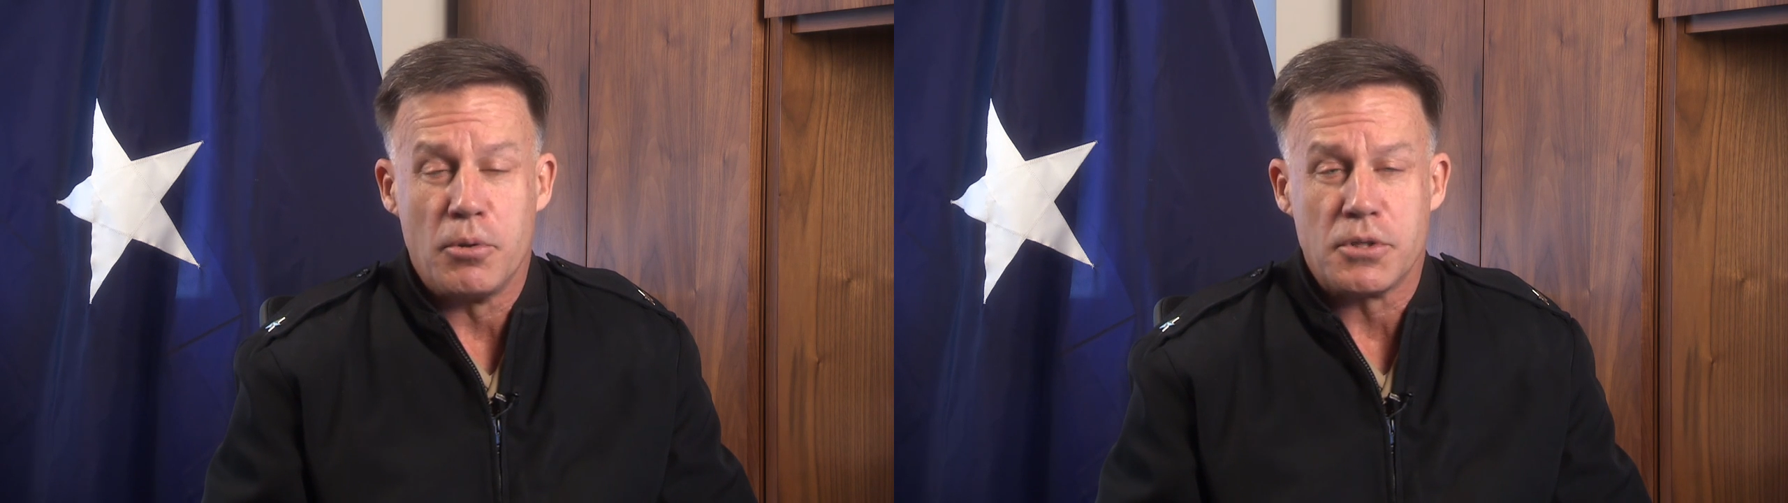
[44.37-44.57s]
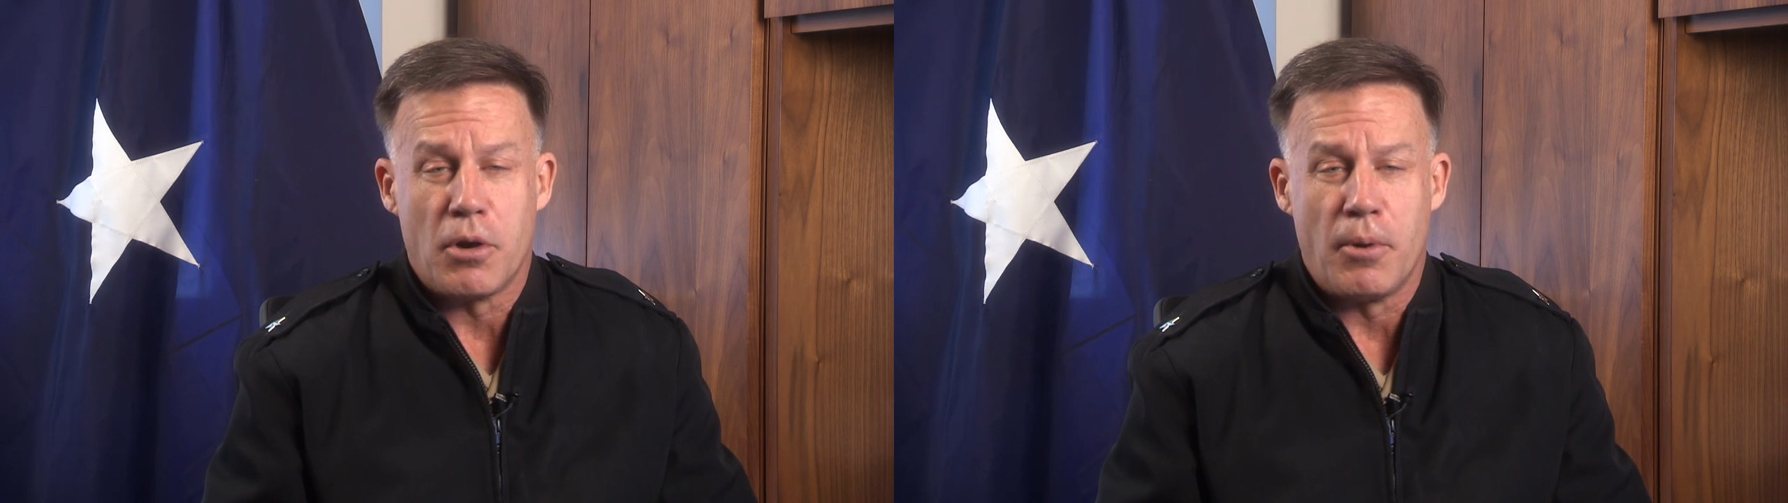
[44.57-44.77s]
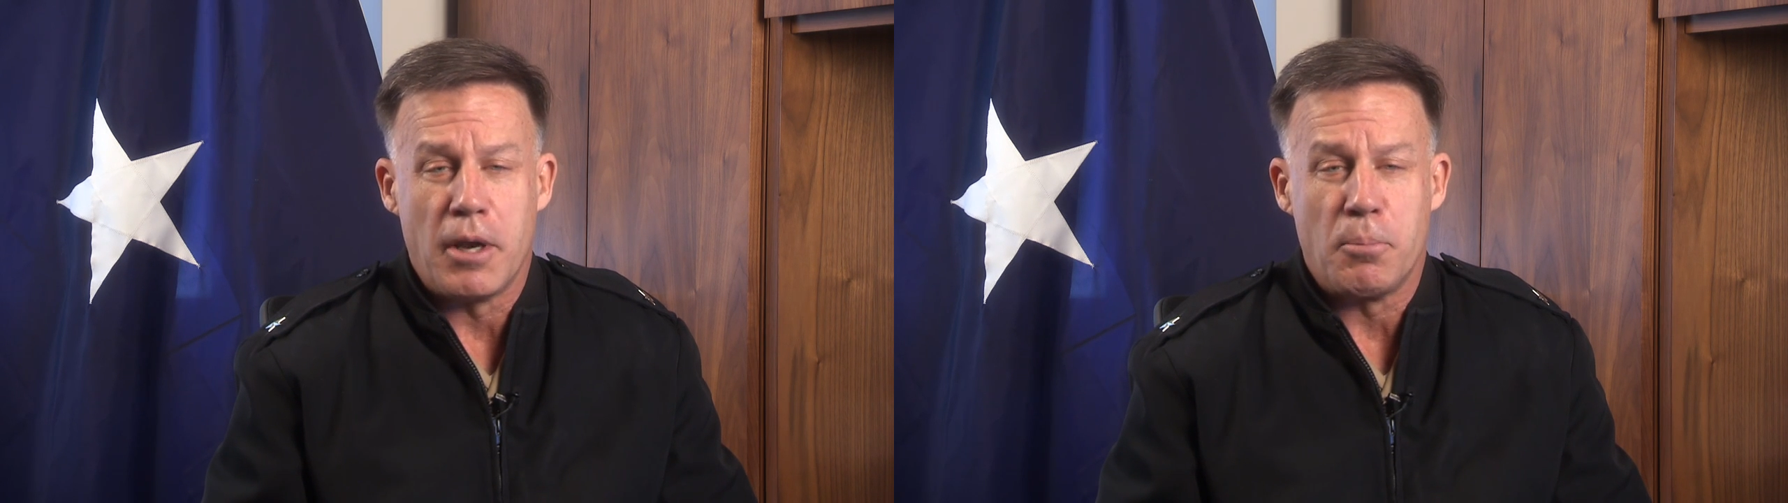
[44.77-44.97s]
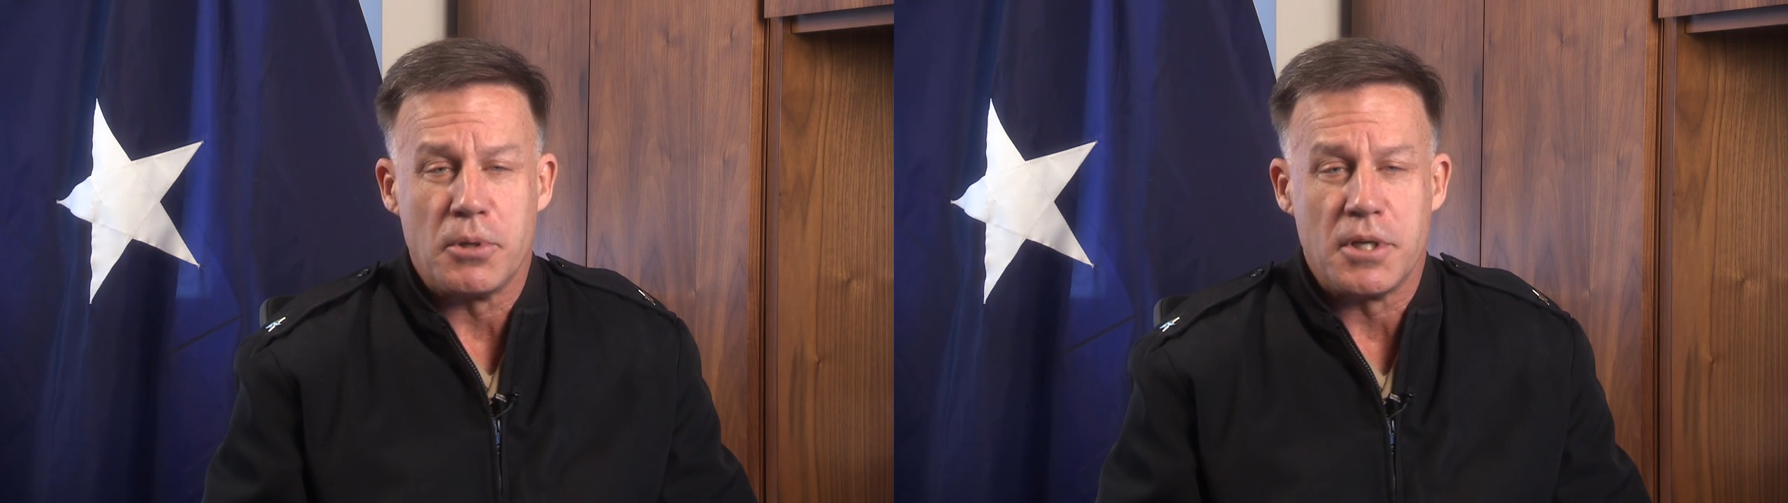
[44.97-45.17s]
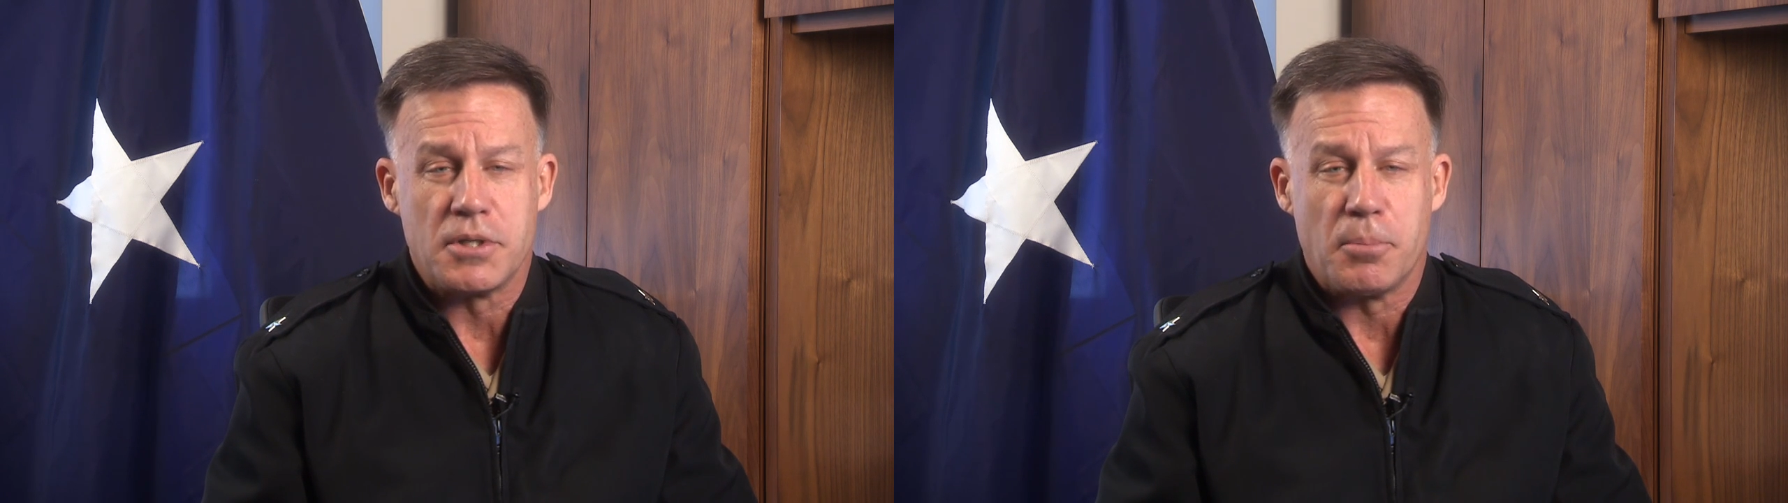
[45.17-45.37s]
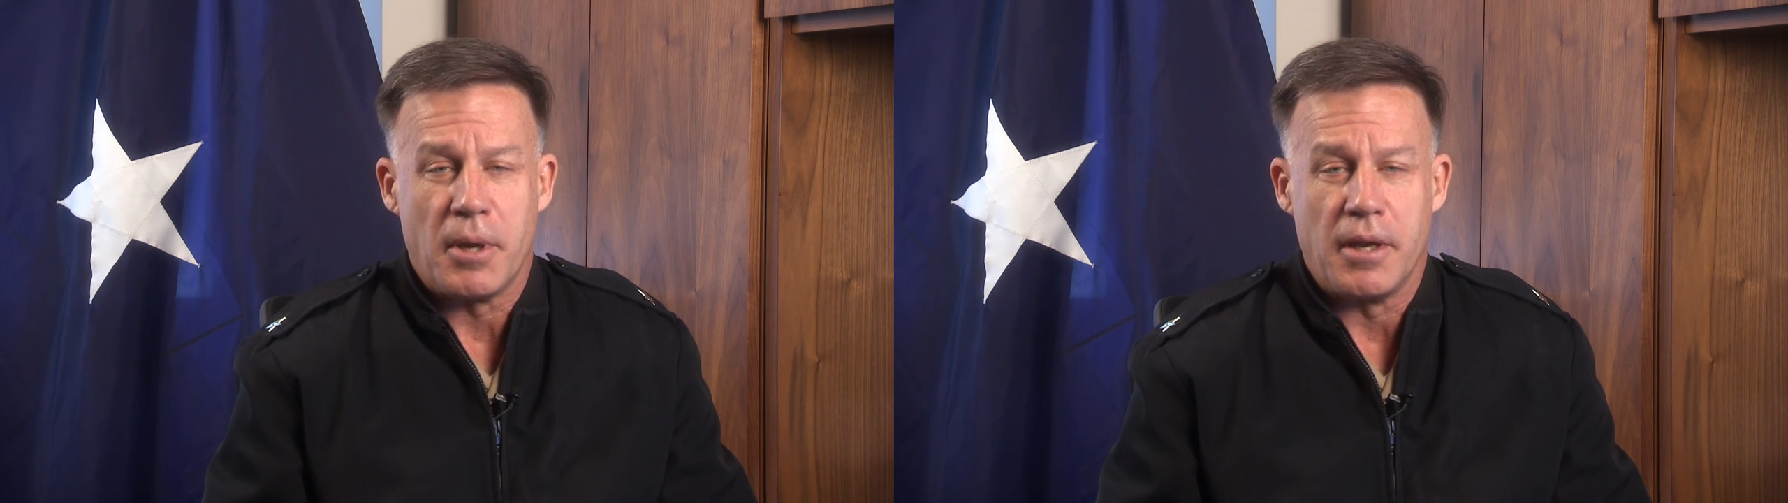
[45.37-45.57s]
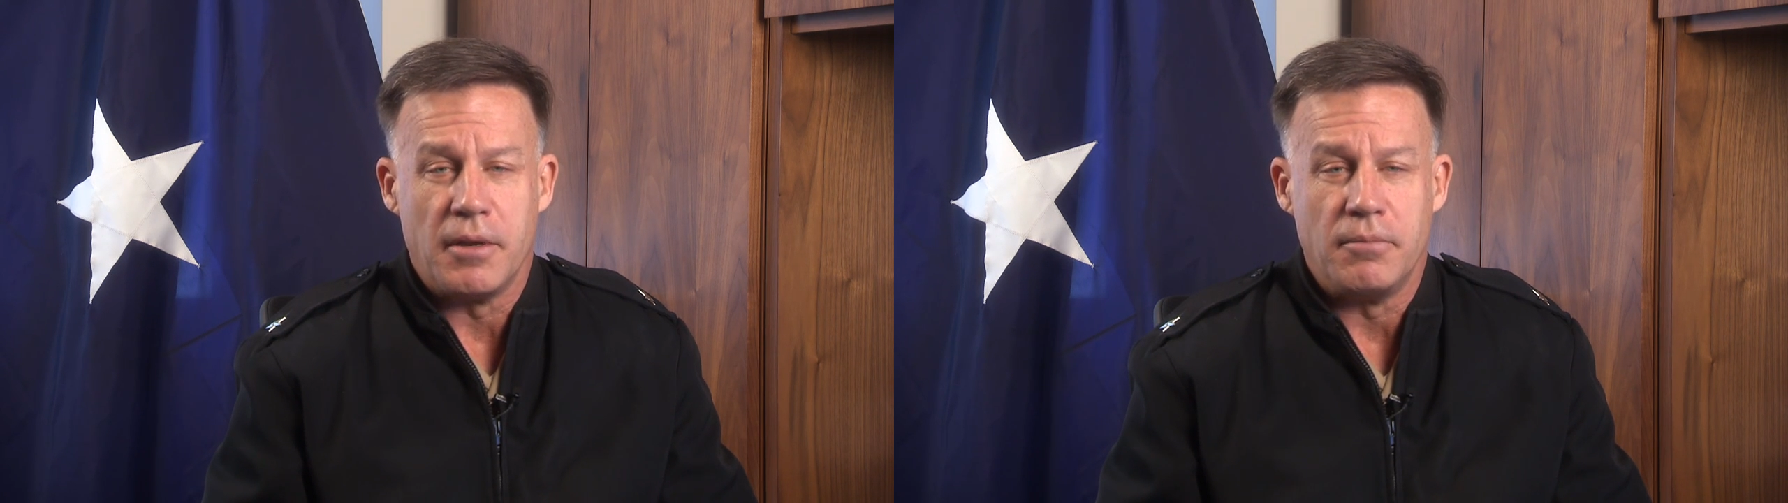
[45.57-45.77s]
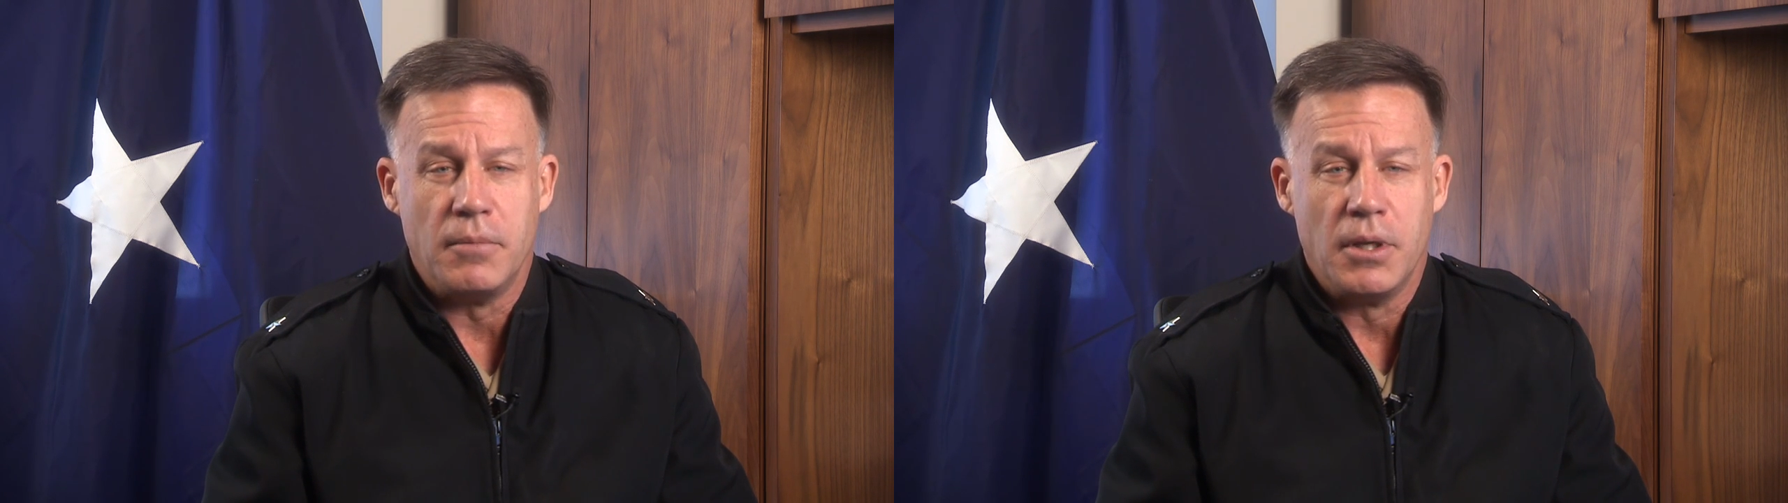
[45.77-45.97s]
has already participated.